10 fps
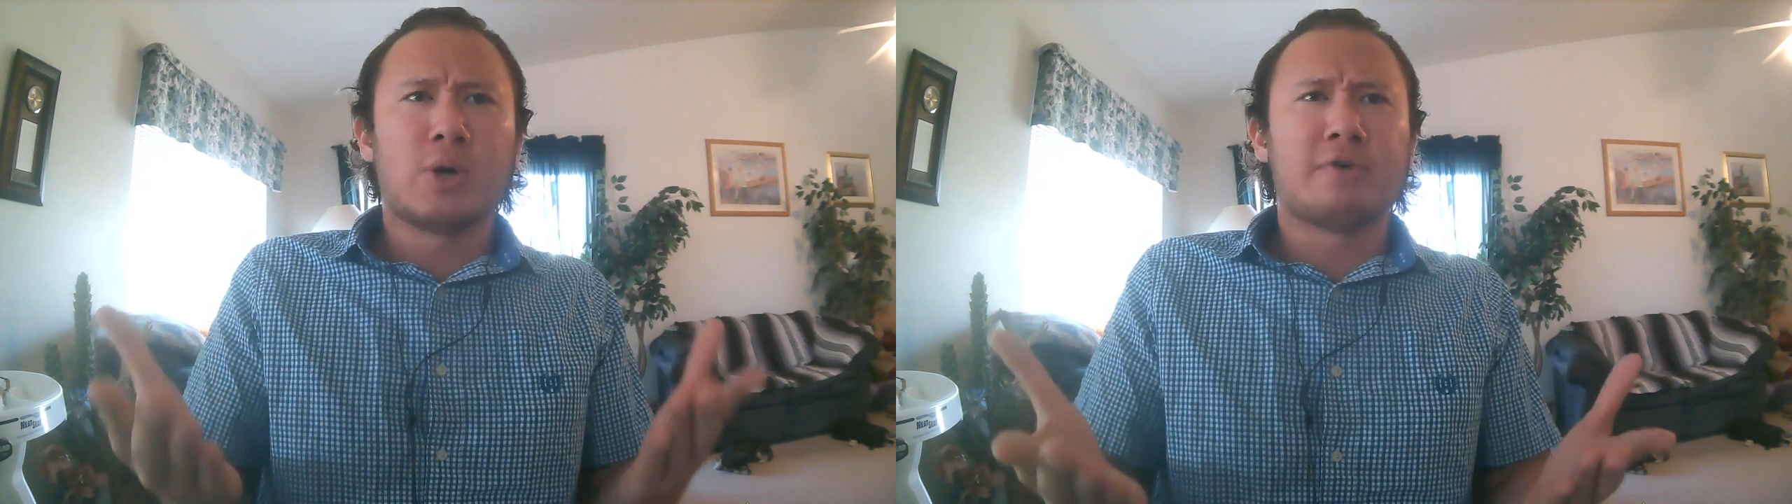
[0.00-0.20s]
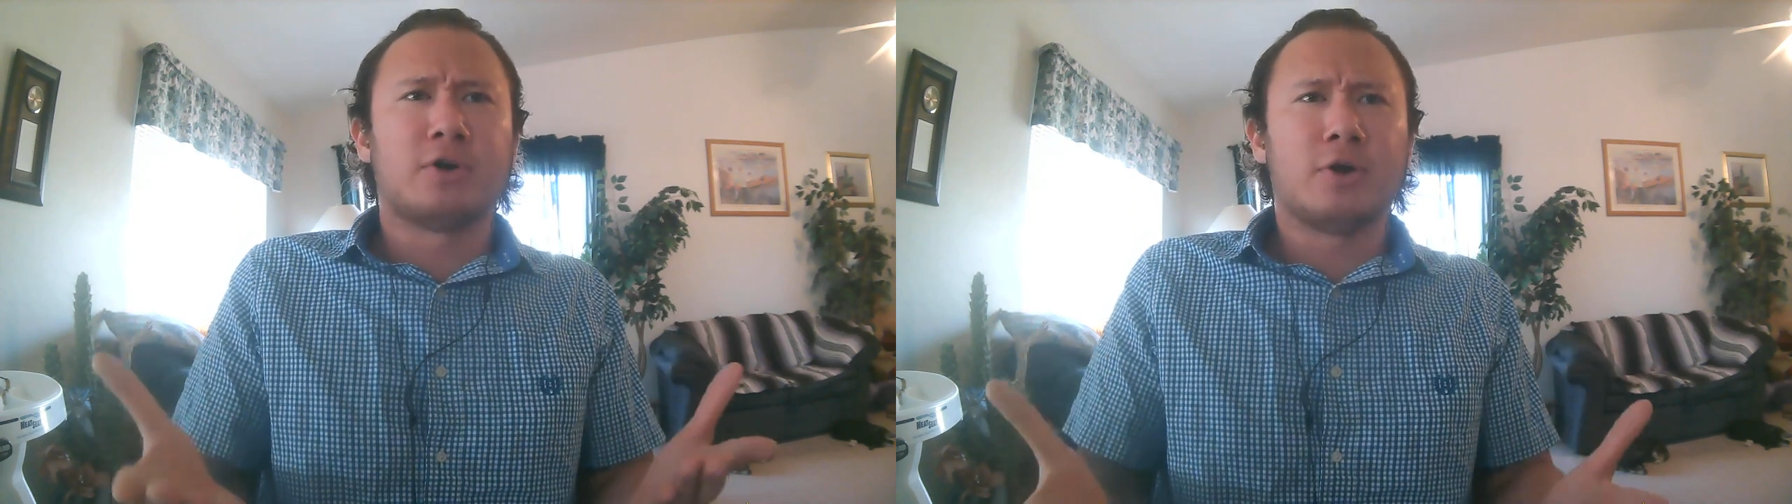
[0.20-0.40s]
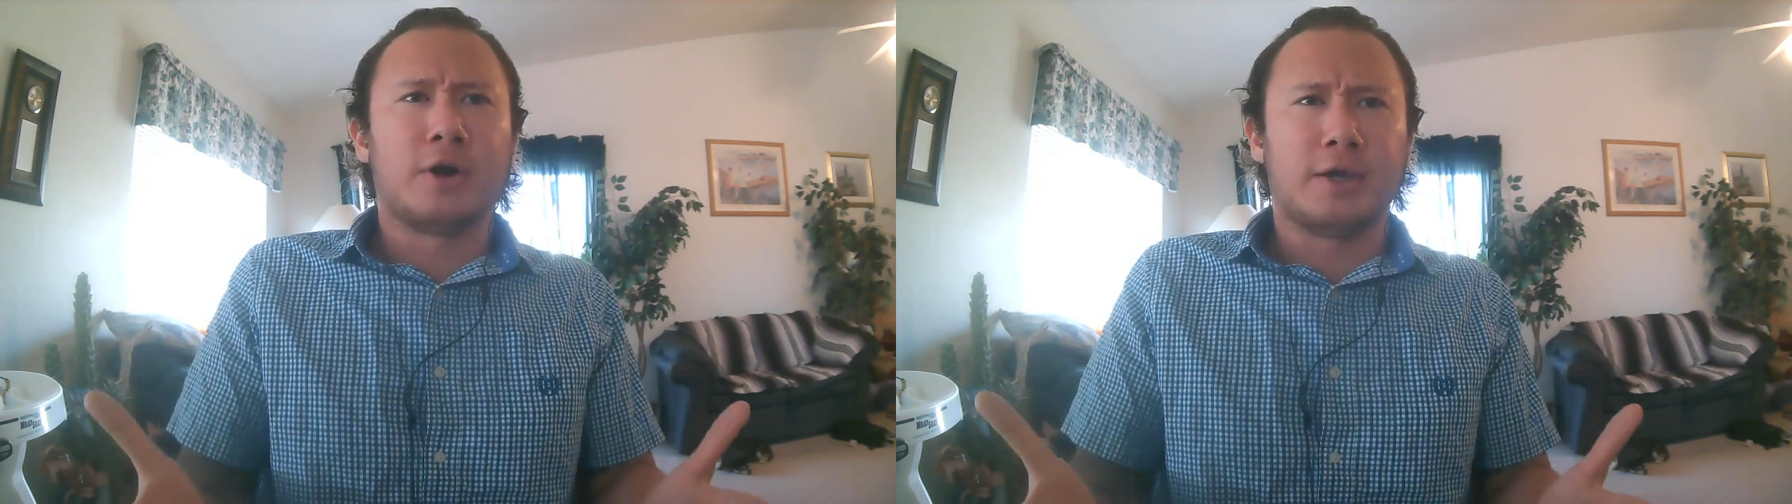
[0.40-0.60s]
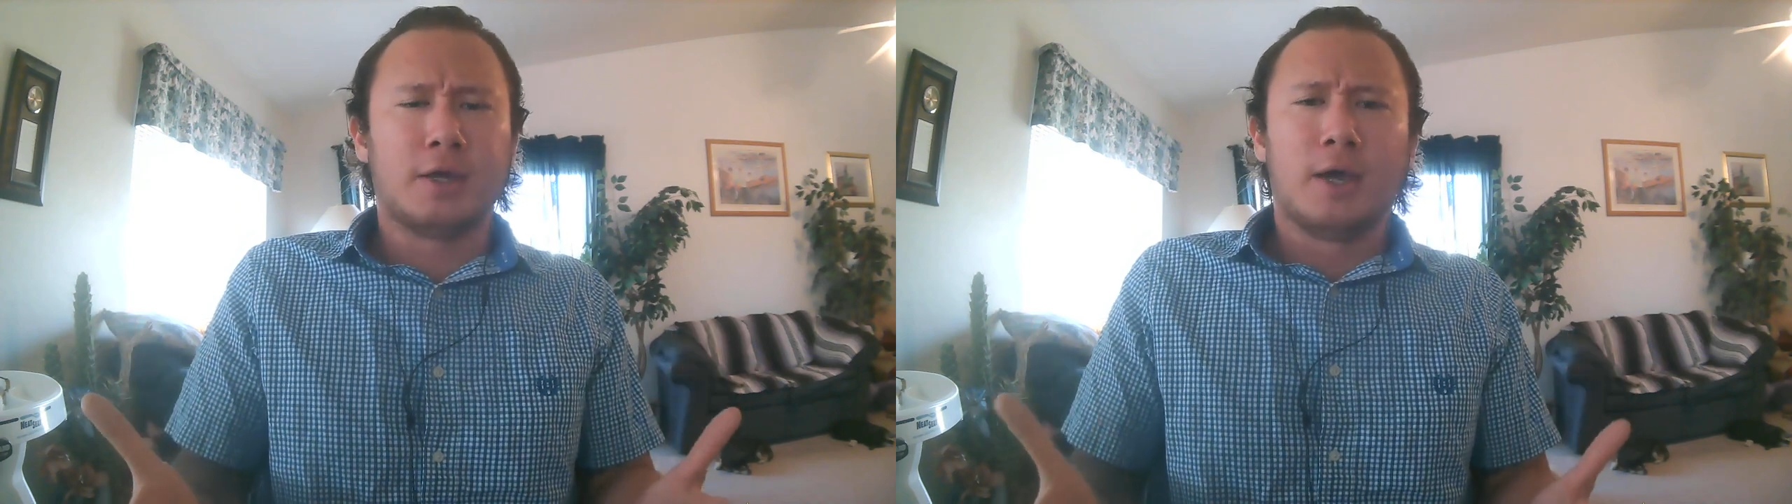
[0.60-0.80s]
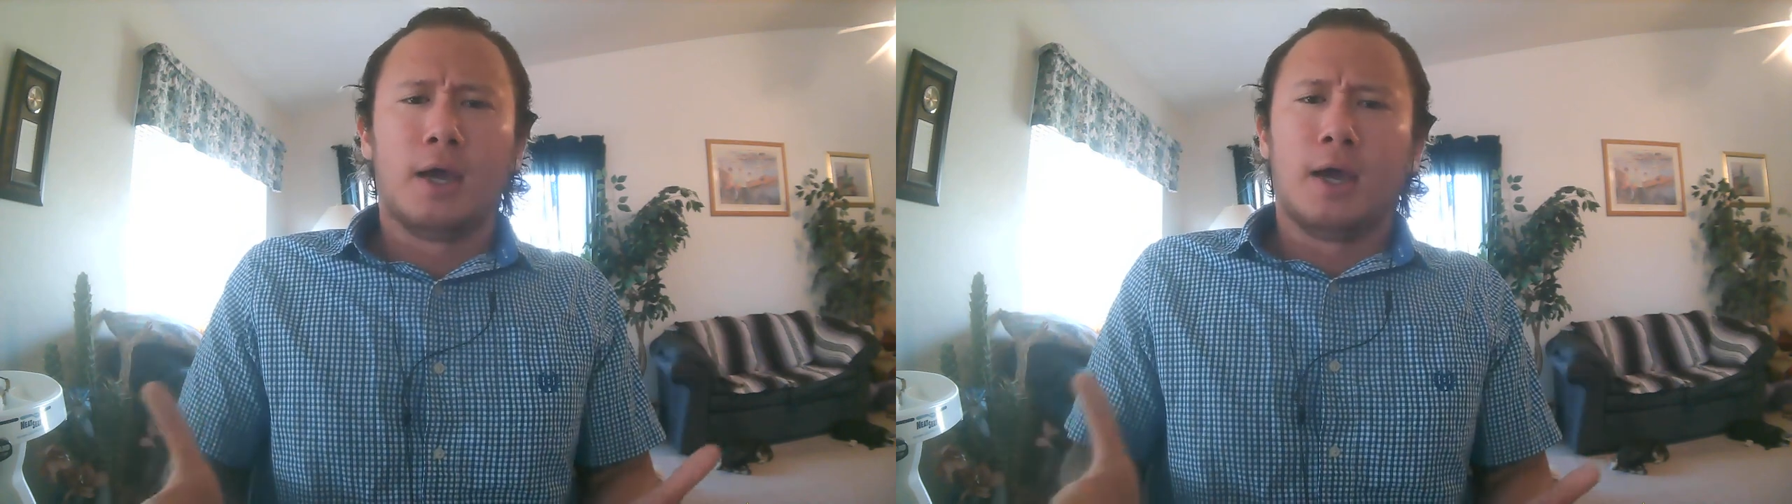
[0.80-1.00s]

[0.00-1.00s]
who haven't heard it,